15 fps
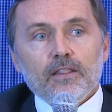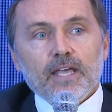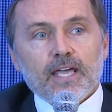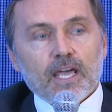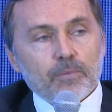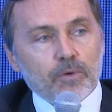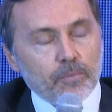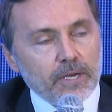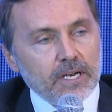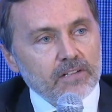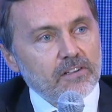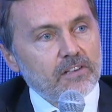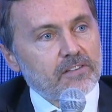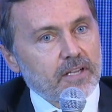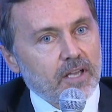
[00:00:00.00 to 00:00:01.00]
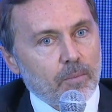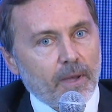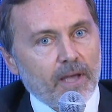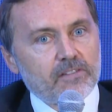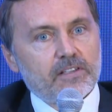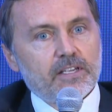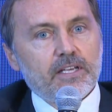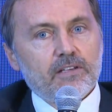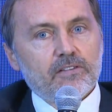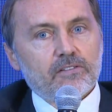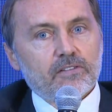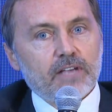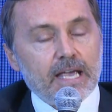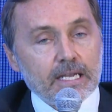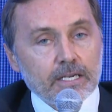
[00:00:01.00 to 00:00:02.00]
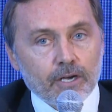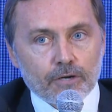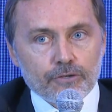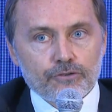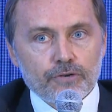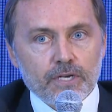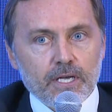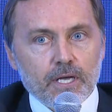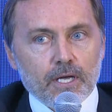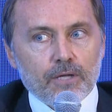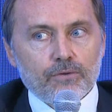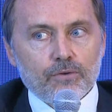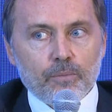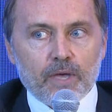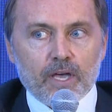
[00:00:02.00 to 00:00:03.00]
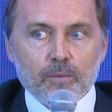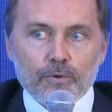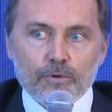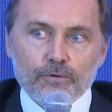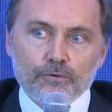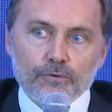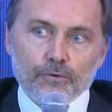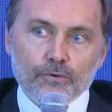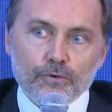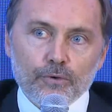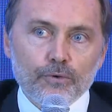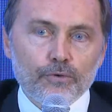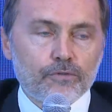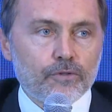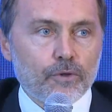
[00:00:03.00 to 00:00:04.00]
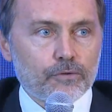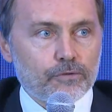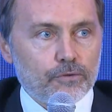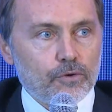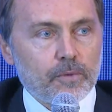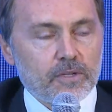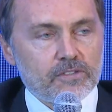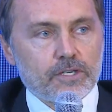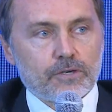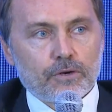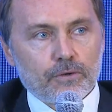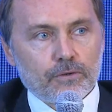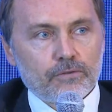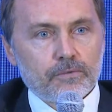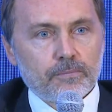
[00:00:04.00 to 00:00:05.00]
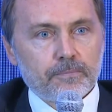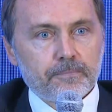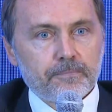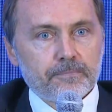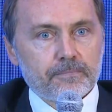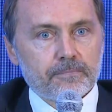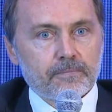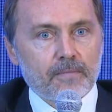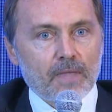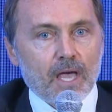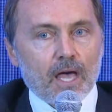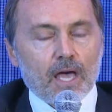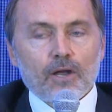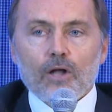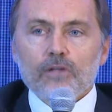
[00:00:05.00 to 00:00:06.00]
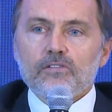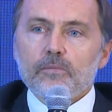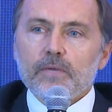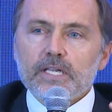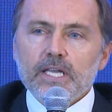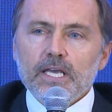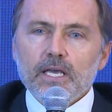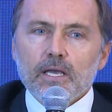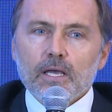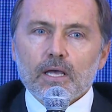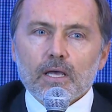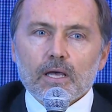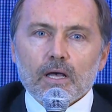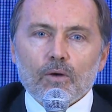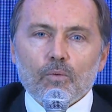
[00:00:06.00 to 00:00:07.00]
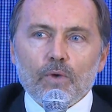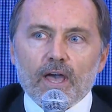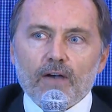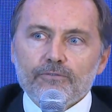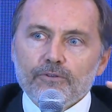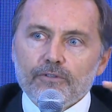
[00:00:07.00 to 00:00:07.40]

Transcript: capabilities and capacities in country to be able to use those new materials. And ultimately, we have to